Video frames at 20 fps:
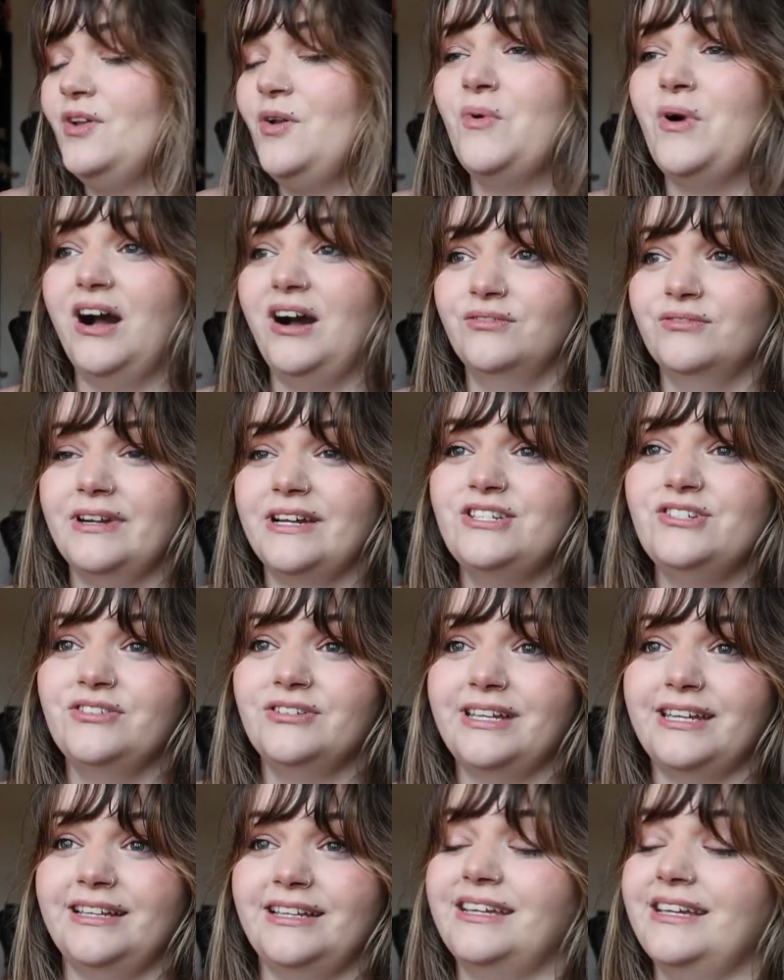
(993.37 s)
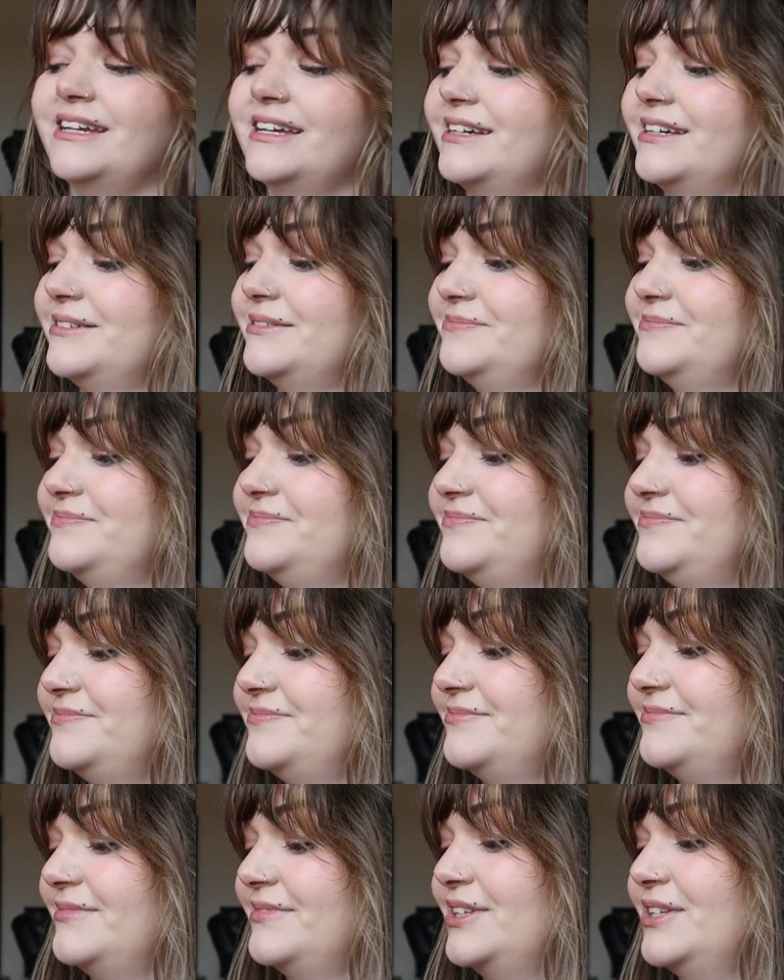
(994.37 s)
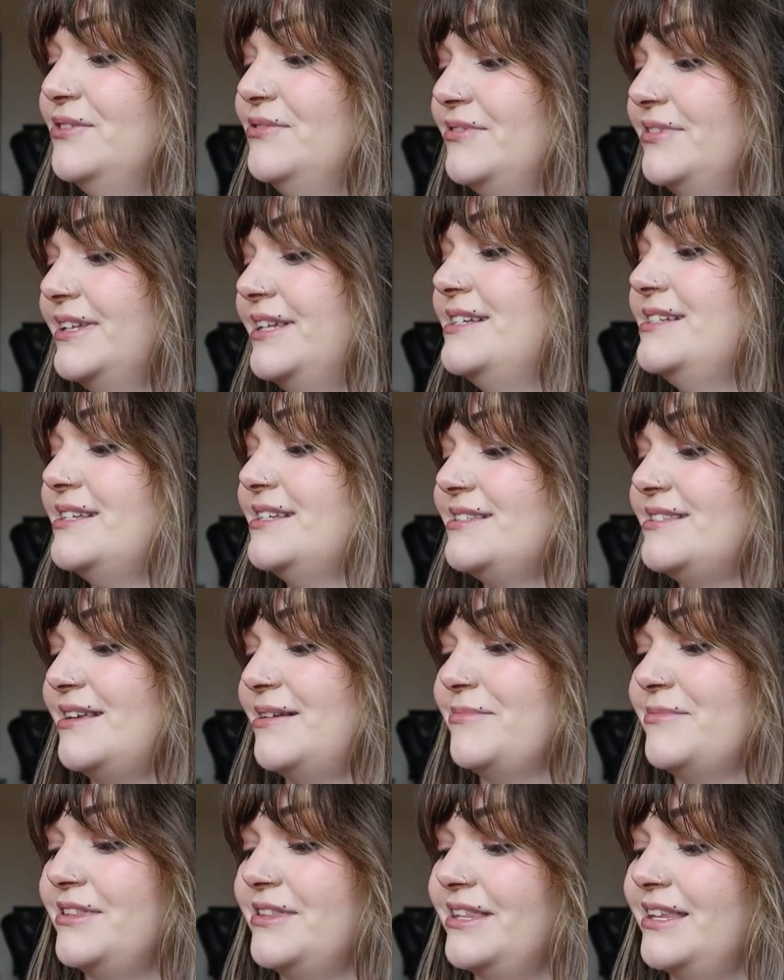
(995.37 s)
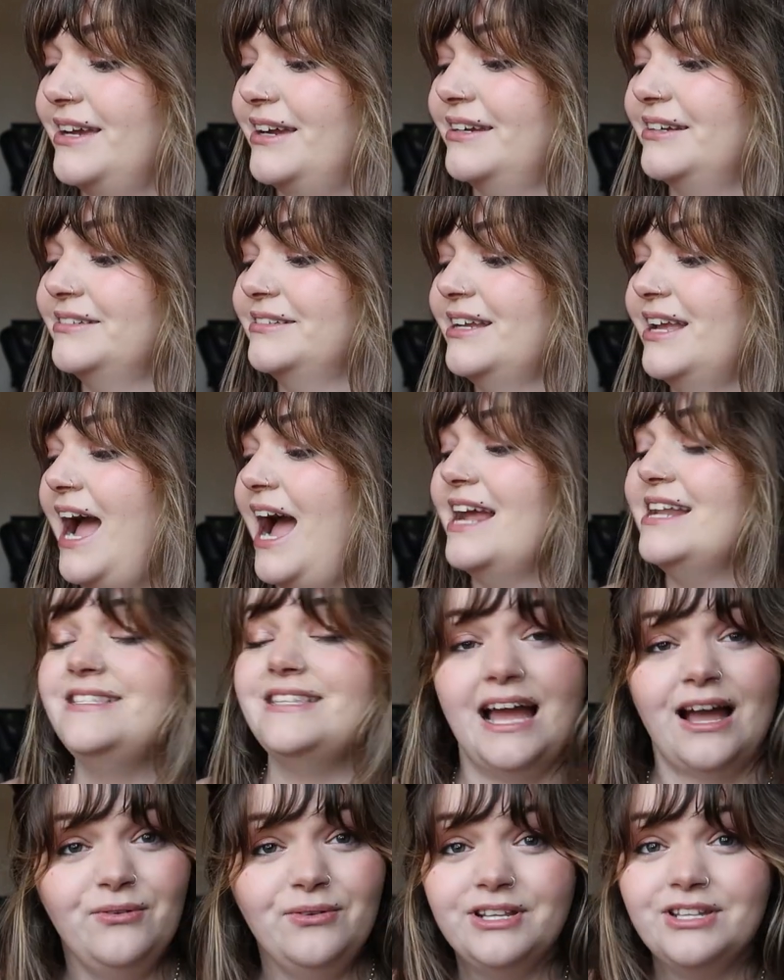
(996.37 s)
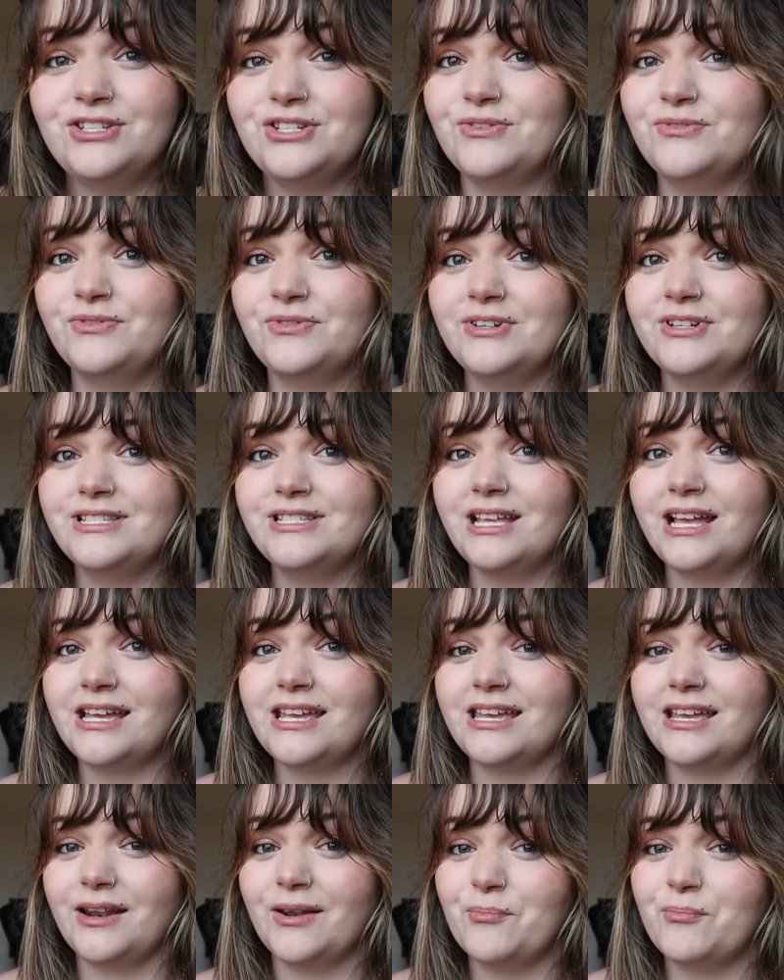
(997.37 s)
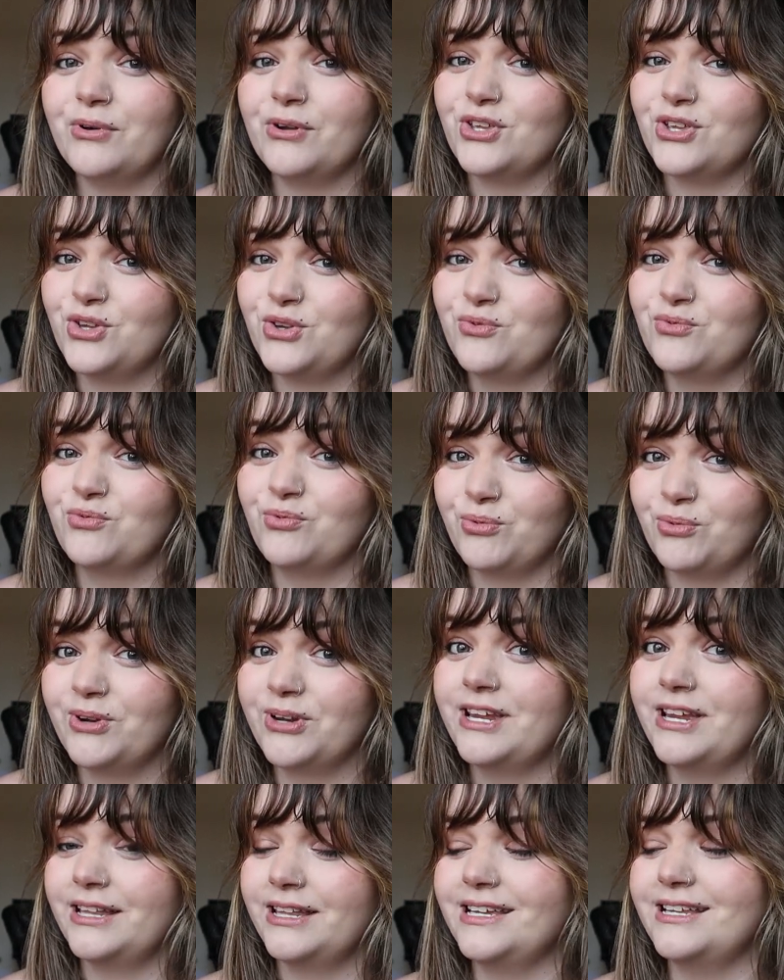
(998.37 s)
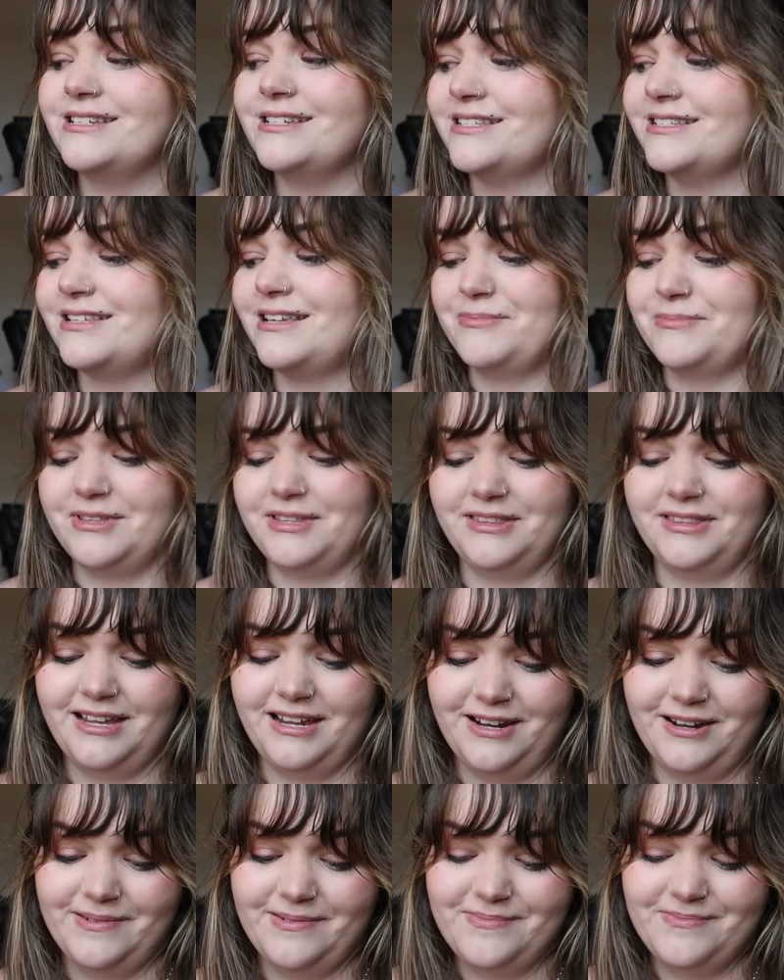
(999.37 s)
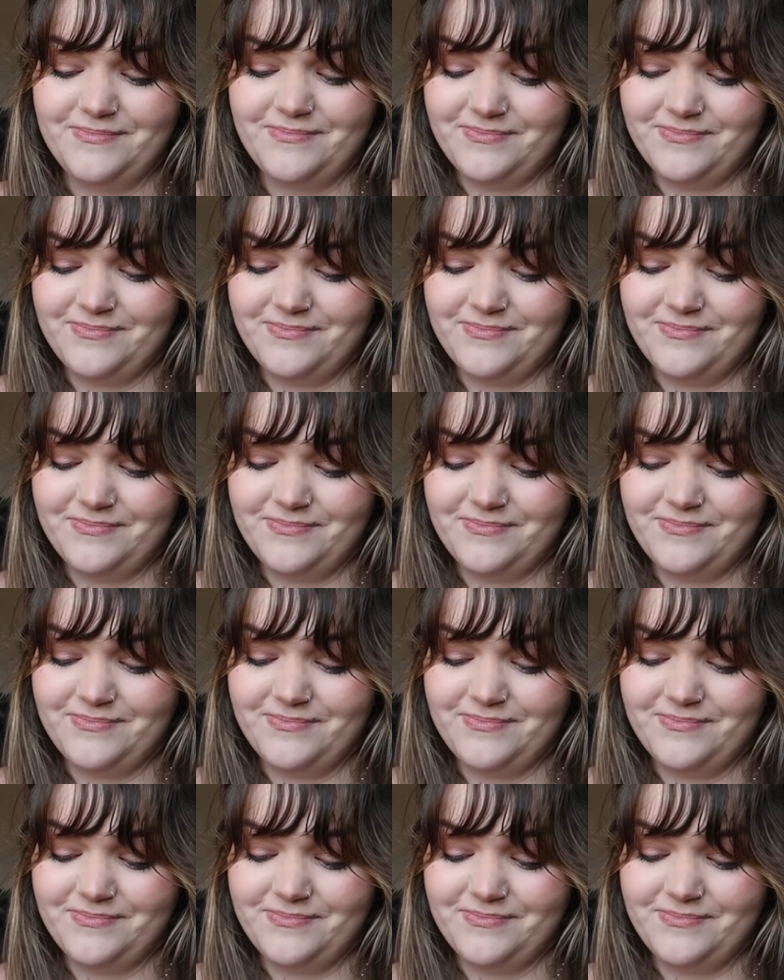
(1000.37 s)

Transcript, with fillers: Wow, Rachel Gillig, you really did something there. I doubted you for a second, but you really did something there.